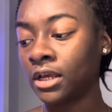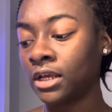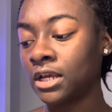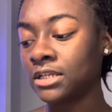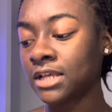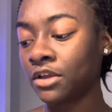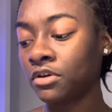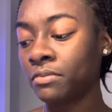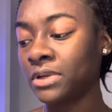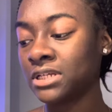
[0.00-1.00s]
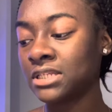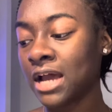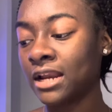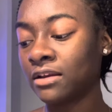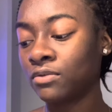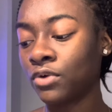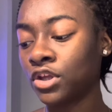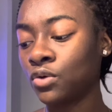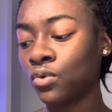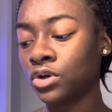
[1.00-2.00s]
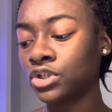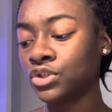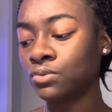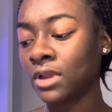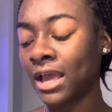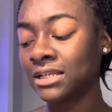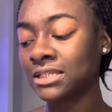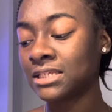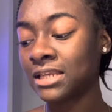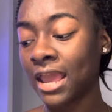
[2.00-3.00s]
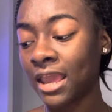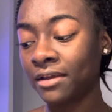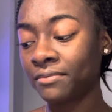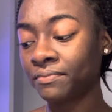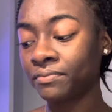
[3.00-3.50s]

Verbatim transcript: it's like you could be deciding where you want to like stay